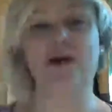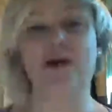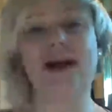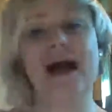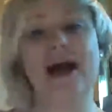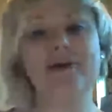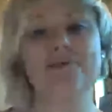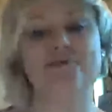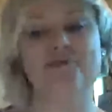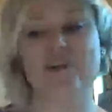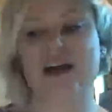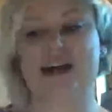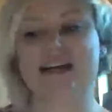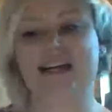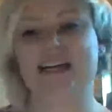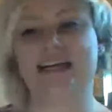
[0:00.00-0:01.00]
what
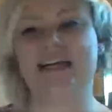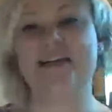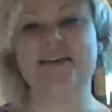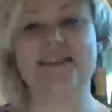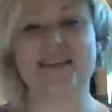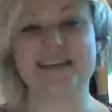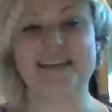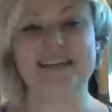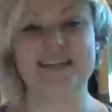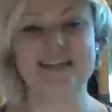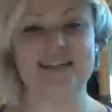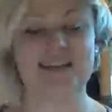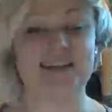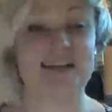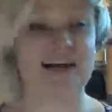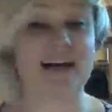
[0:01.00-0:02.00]
I'm finding in
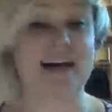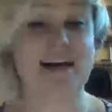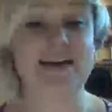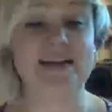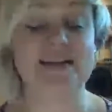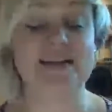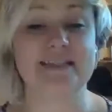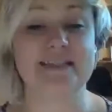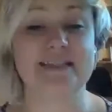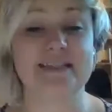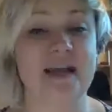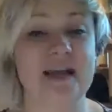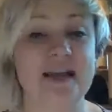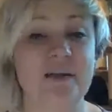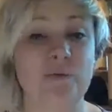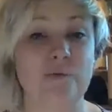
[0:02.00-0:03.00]
this a lot
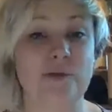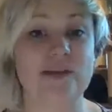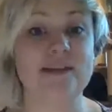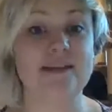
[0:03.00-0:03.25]
is that